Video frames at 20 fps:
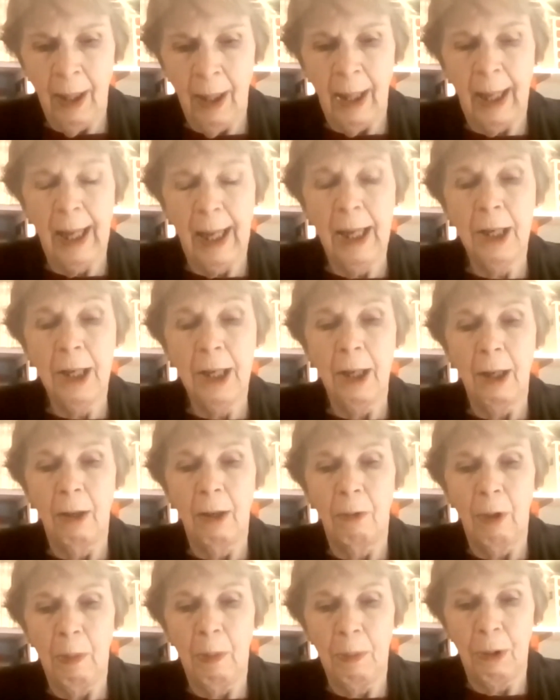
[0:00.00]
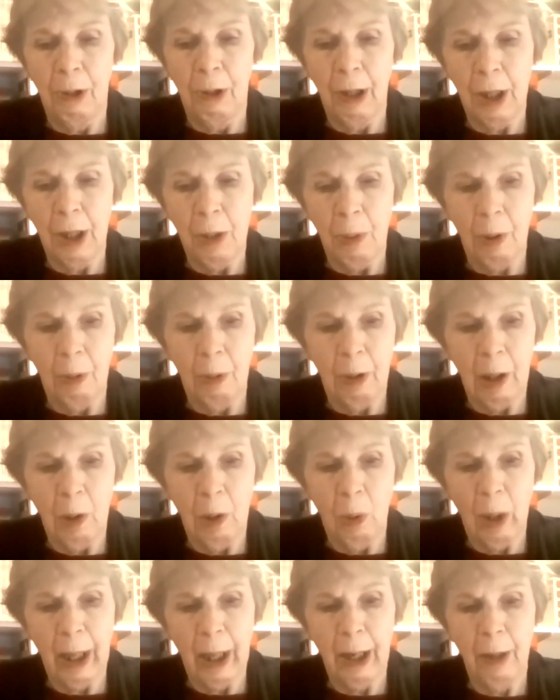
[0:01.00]
Incident reports were
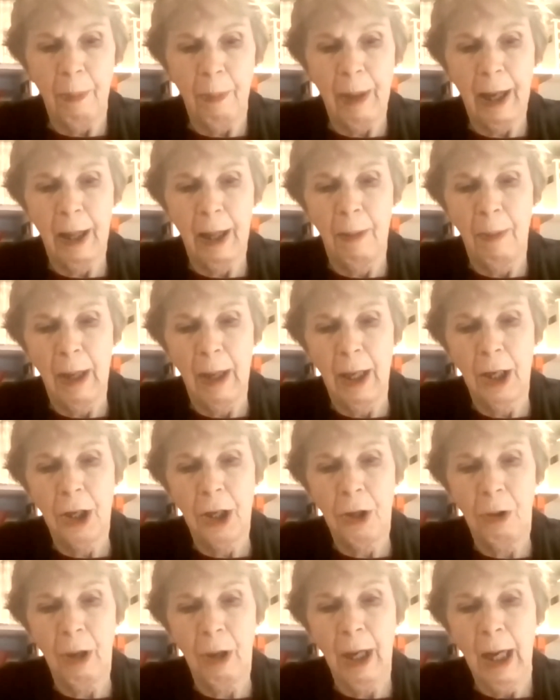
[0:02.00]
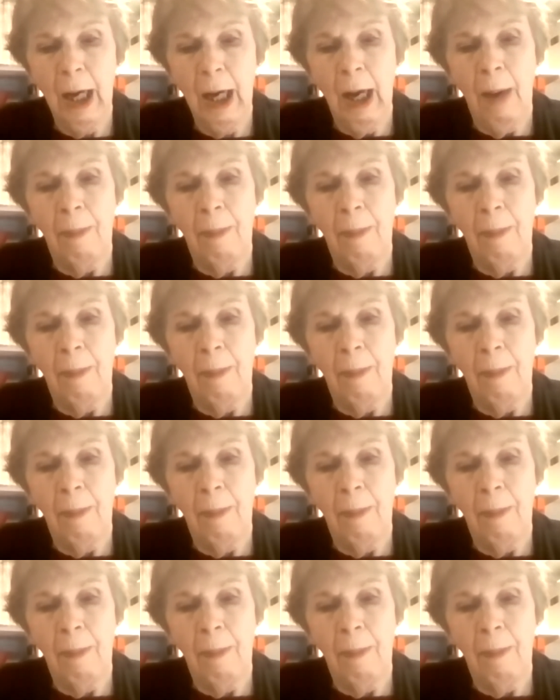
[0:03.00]
required by the ministry,